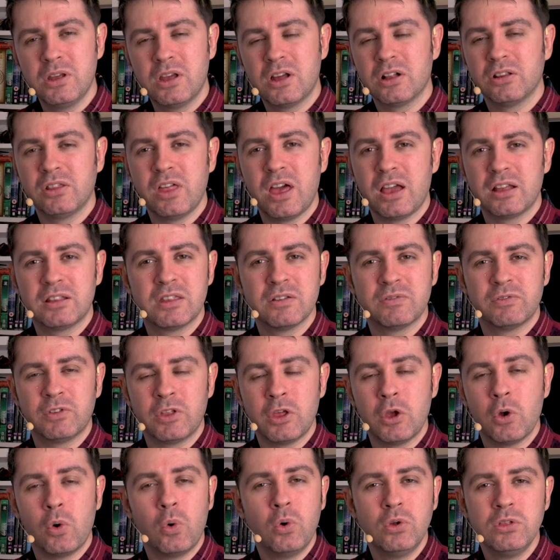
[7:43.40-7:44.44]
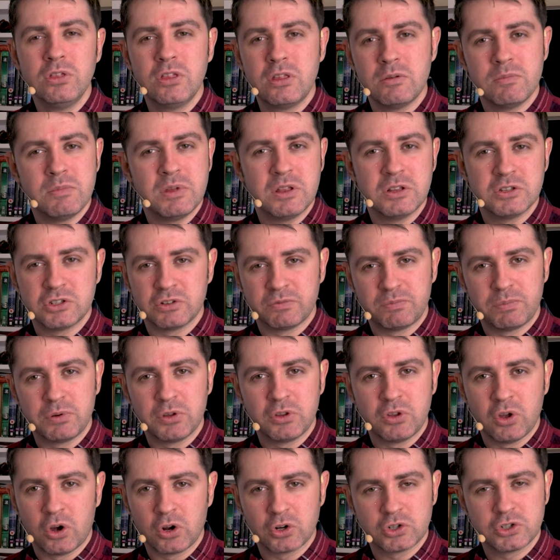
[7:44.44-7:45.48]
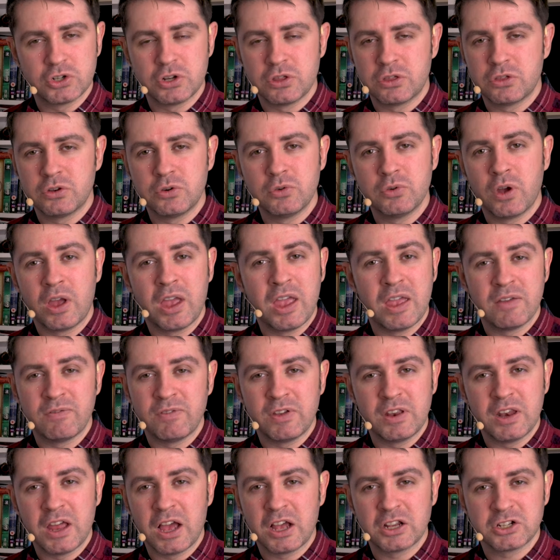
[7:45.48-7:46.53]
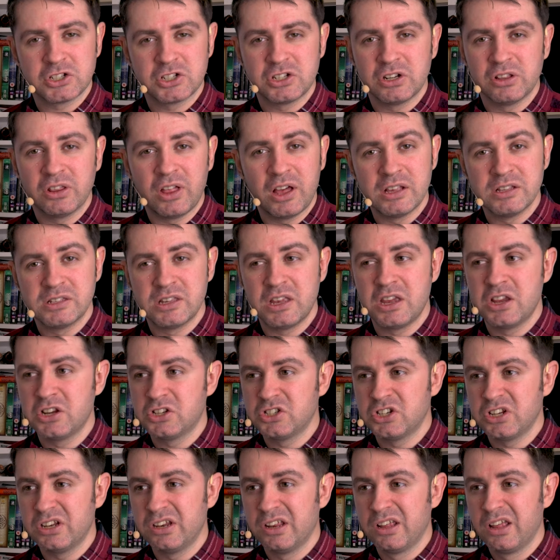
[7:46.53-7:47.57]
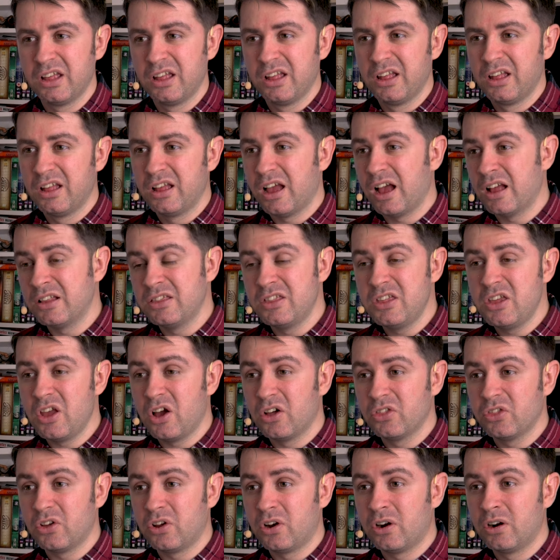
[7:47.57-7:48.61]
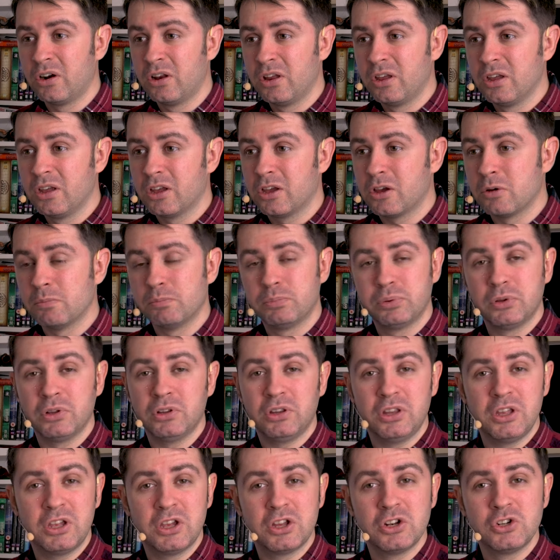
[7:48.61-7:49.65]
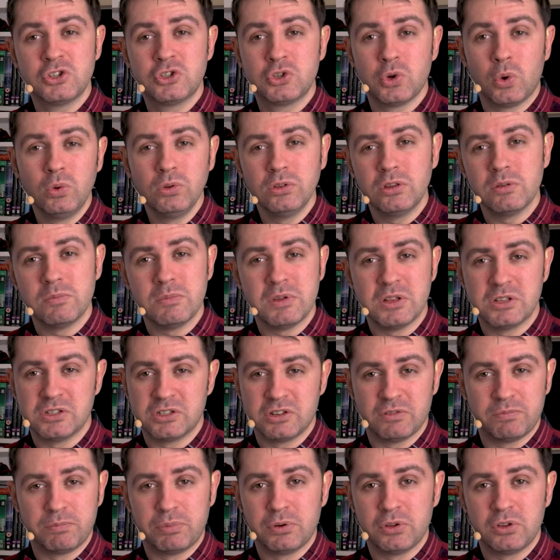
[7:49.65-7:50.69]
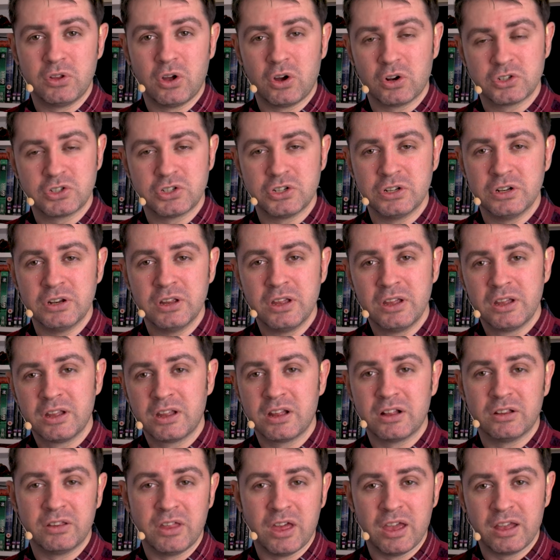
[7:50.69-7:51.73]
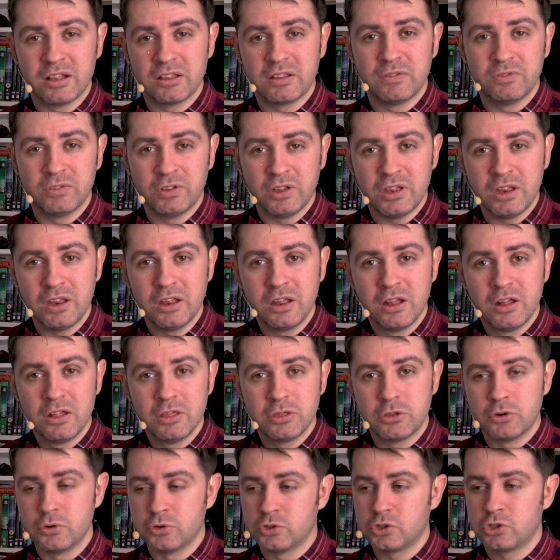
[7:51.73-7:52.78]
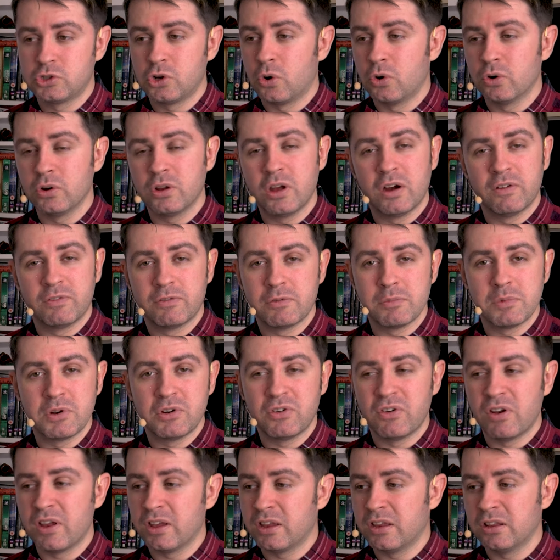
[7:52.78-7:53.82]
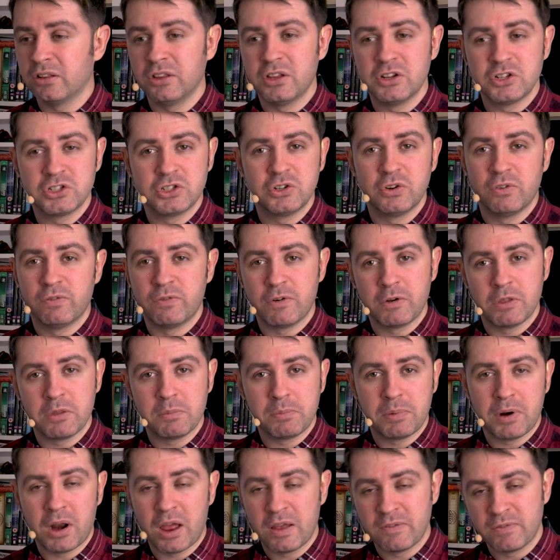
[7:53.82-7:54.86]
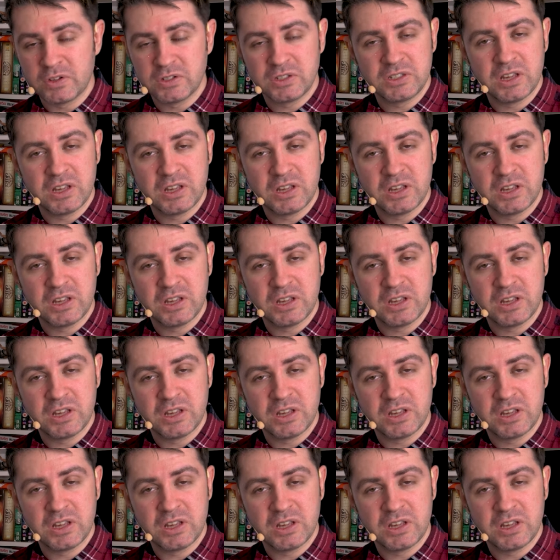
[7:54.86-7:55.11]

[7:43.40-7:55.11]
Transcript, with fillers: collectively owned the means of production through heavy nationalisation, and the other completely controlled the means of production collectively through strong government regulation over the private